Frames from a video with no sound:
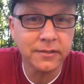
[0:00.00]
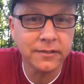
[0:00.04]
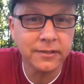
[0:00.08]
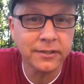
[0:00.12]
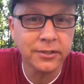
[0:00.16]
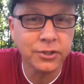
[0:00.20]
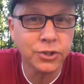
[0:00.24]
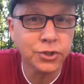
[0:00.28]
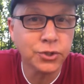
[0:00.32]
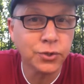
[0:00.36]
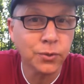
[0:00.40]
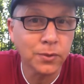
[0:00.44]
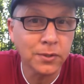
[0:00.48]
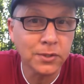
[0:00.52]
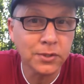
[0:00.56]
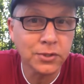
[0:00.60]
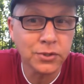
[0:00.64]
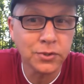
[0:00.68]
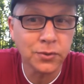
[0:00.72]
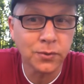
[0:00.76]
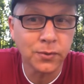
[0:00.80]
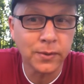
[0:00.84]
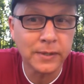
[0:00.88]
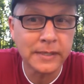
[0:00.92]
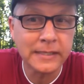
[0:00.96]
In short
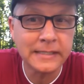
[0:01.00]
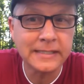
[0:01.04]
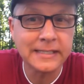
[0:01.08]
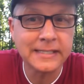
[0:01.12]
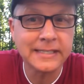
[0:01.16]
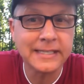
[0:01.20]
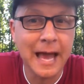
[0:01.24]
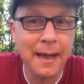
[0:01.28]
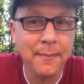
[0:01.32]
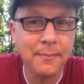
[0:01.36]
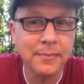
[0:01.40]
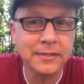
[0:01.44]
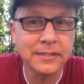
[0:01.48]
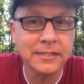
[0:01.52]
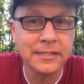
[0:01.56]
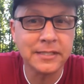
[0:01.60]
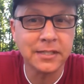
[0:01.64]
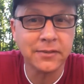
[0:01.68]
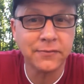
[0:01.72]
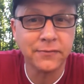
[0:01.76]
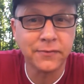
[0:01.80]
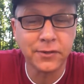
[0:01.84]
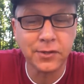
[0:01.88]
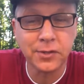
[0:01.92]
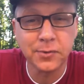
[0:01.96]
stories, this happens
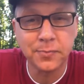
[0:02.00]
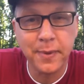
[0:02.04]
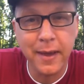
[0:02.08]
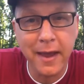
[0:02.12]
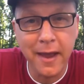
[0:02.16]
in the first